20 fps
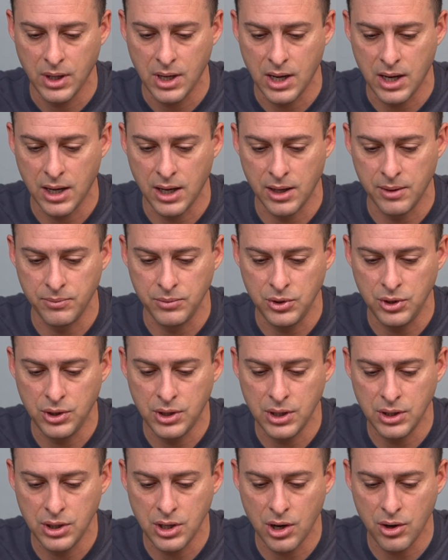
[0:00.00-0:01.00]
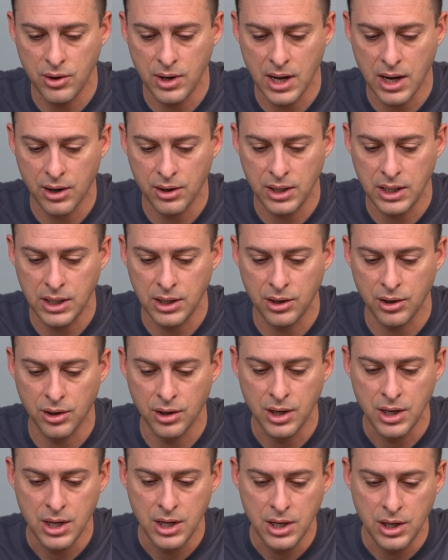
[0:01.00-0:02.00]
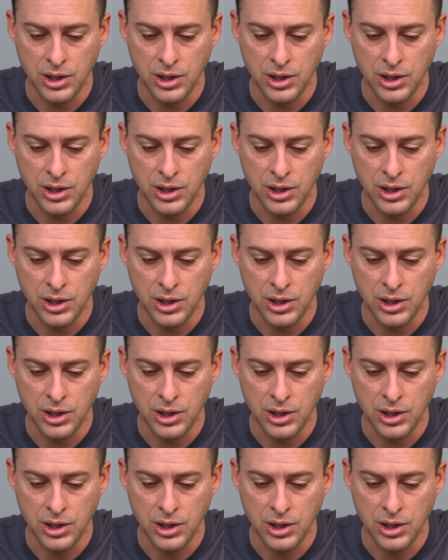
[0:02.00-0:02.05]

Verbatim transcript: Um, you can go down here,